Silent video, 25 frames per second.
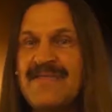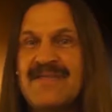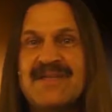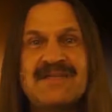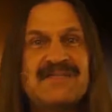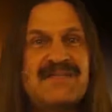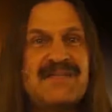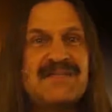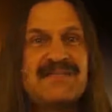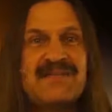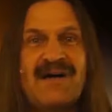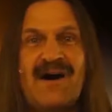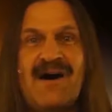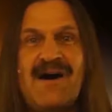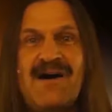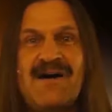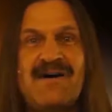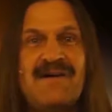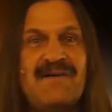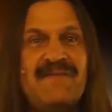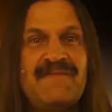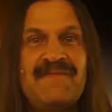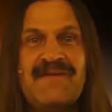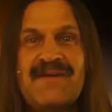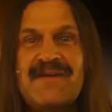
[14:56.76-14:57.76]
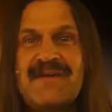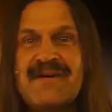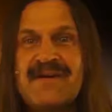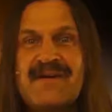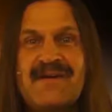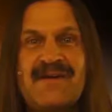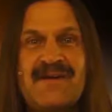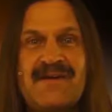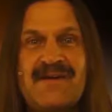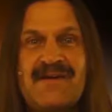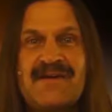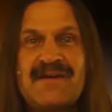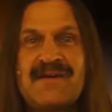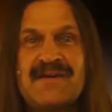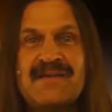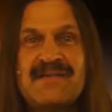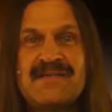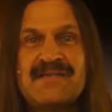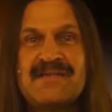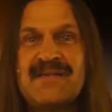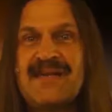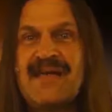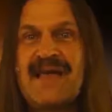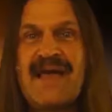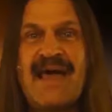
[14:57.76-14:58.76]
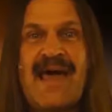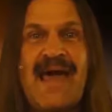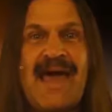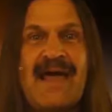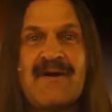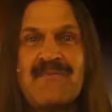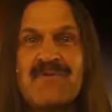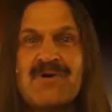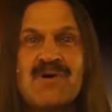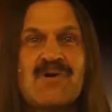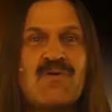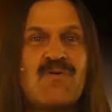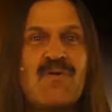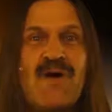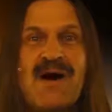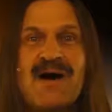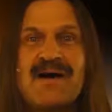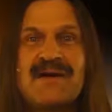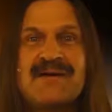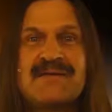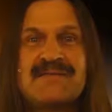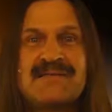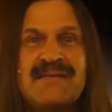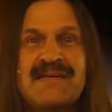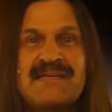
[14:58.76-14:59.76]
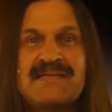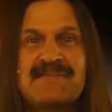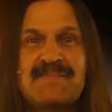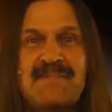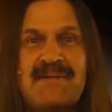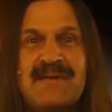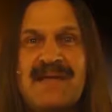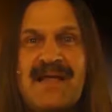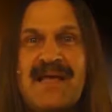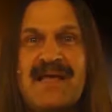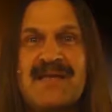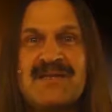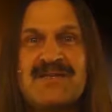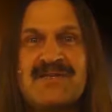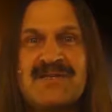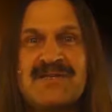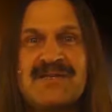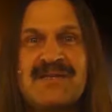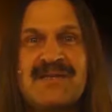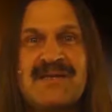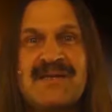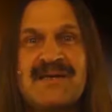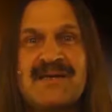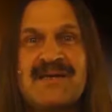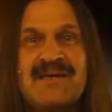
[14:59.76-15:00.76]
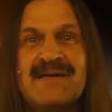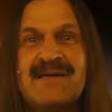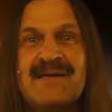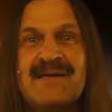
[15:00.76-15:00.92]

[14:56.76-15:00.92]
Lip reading: This is all very curious and requires explanation.